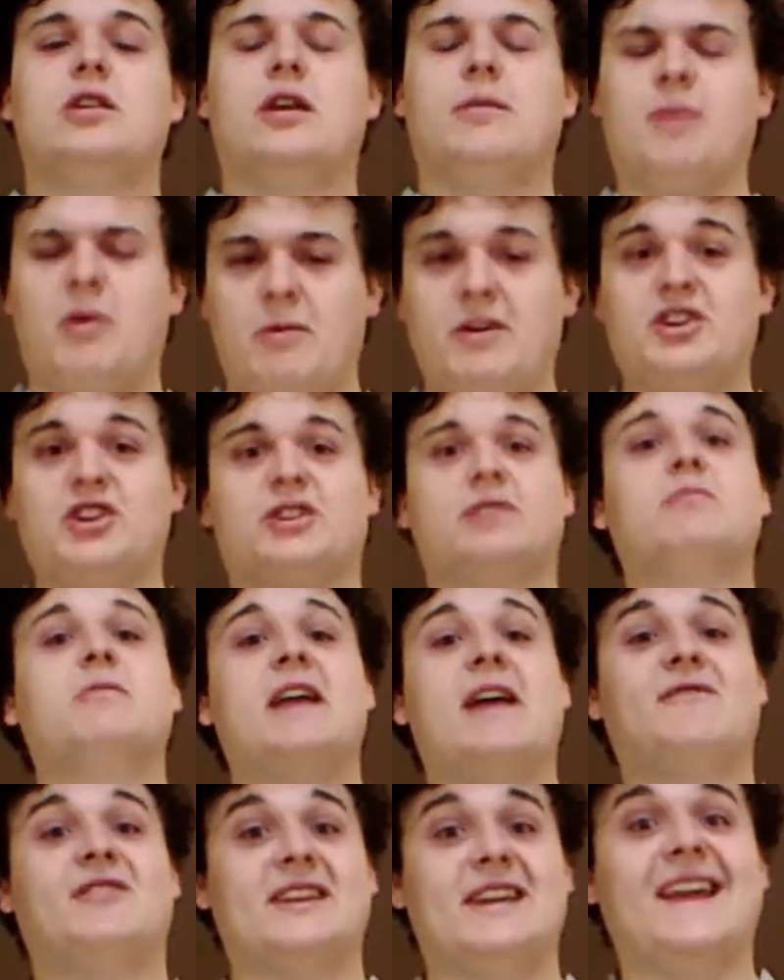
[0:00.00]
But we
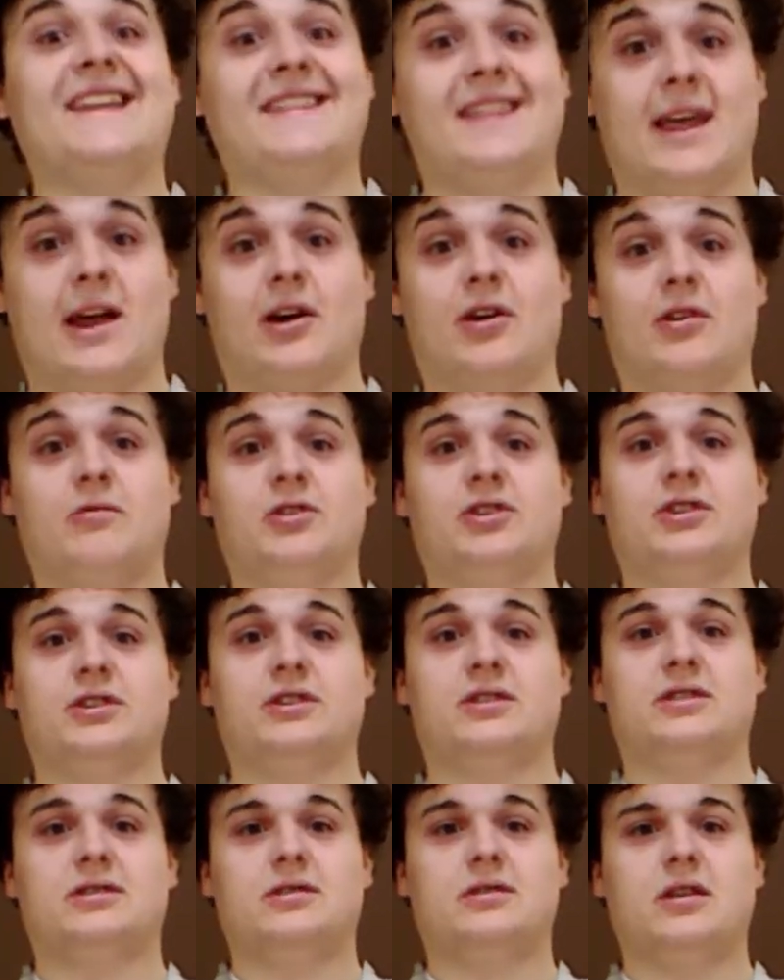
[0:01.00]
have to get there, which
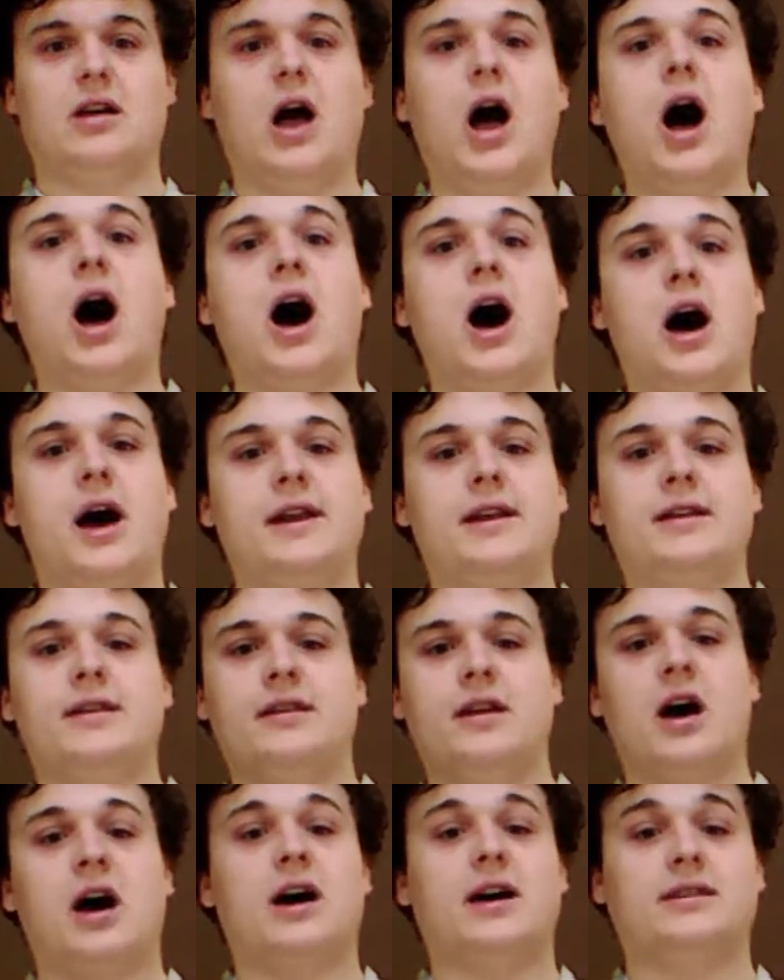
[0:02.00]
is odd in
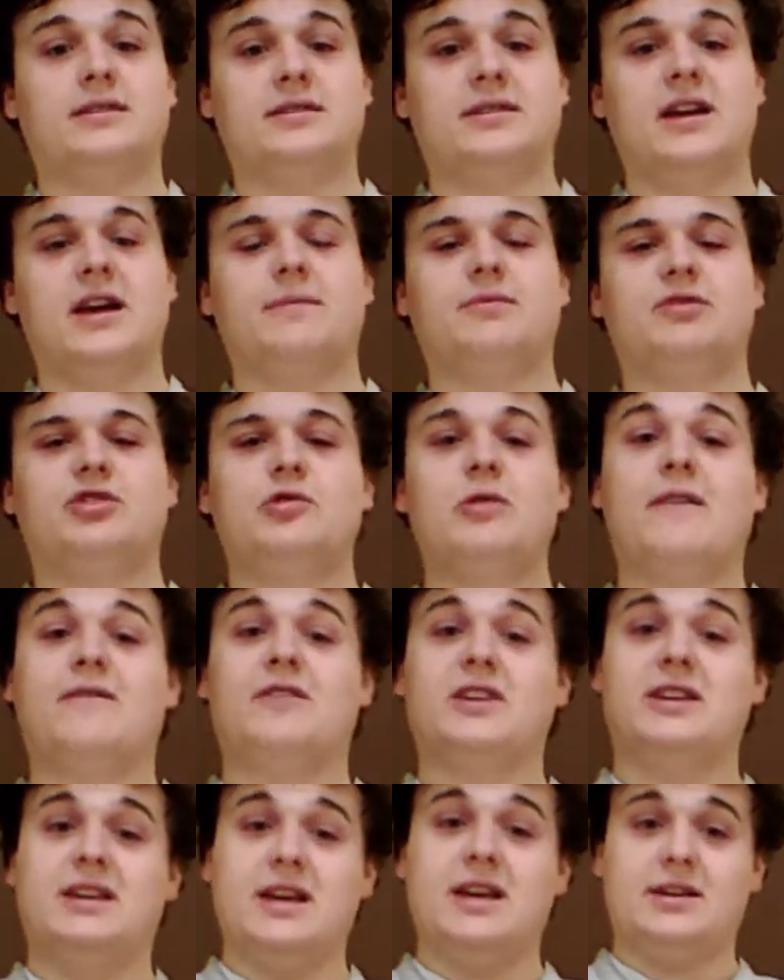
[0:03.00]
an odd step. You have
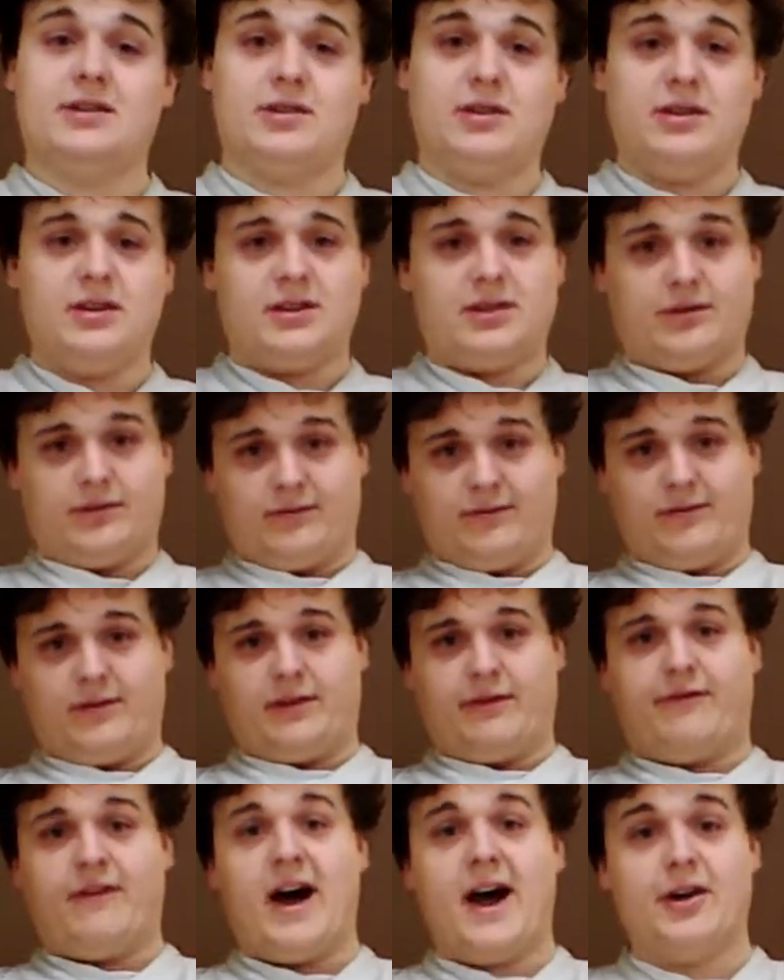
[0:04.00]
to get to
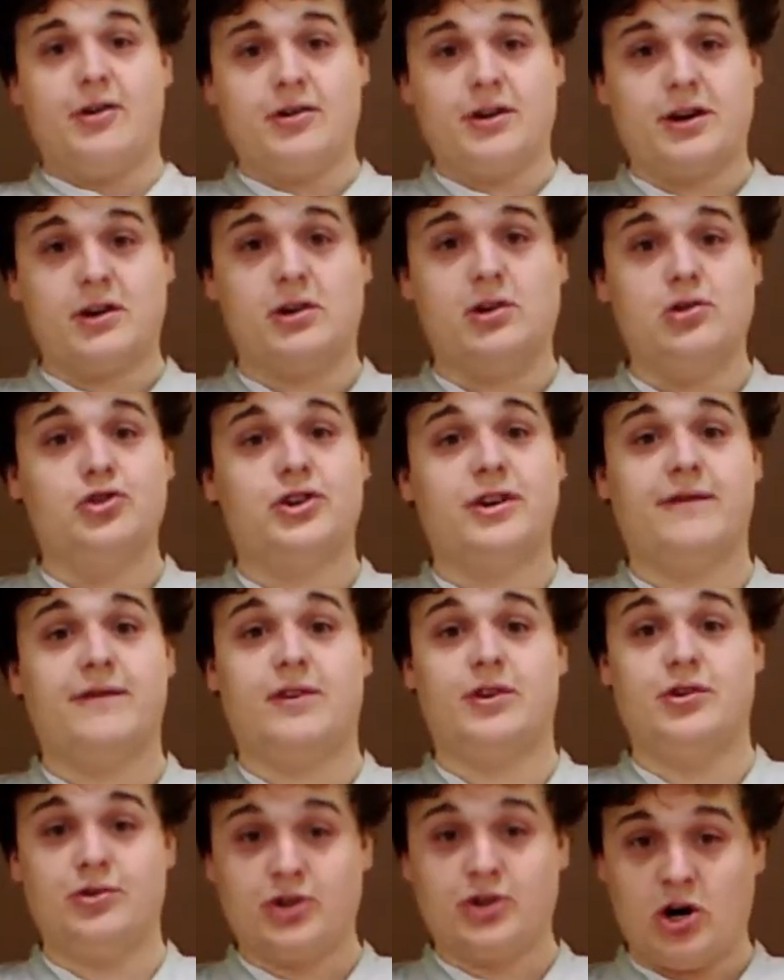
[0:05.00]
the final conclusion of
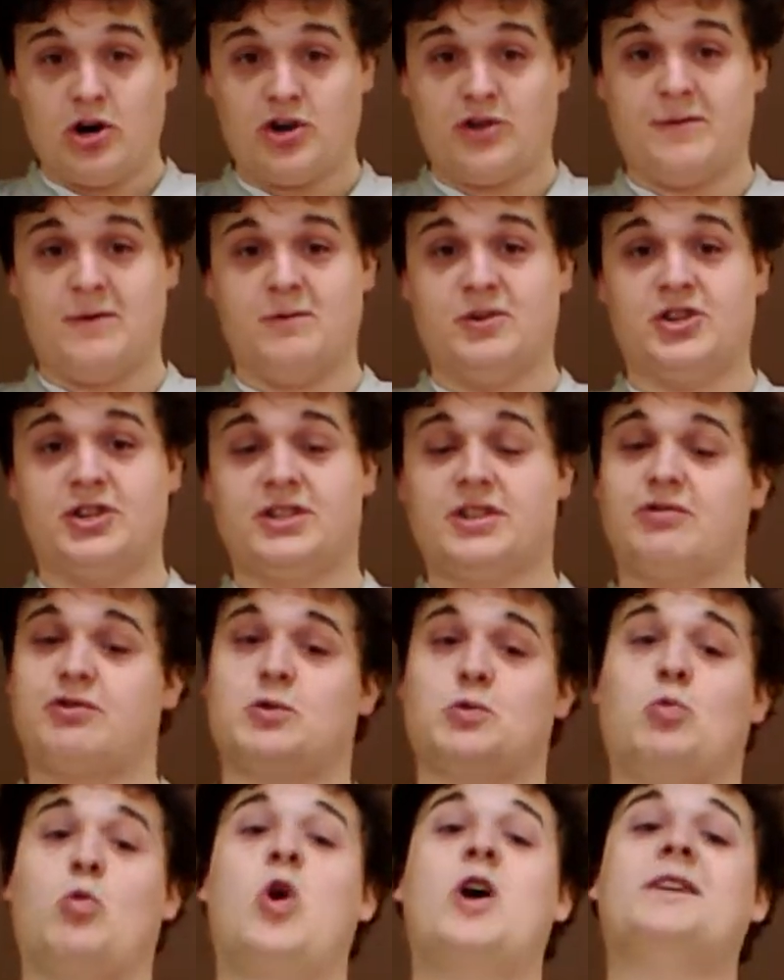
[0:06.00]
the nous argument, which is
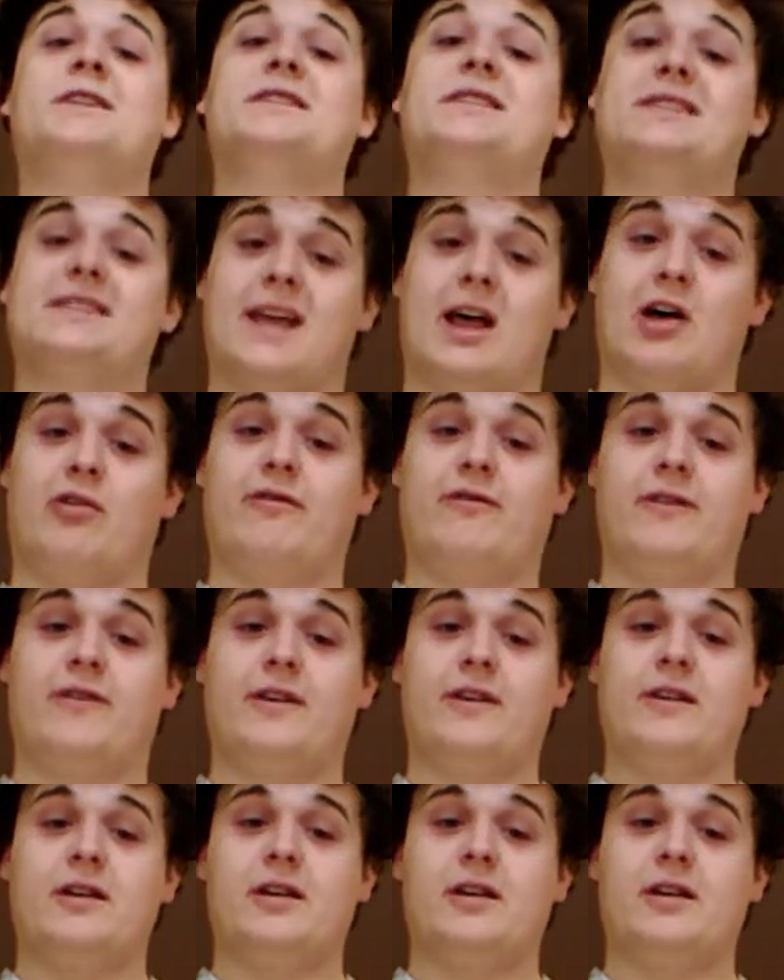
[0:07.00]
there's one self.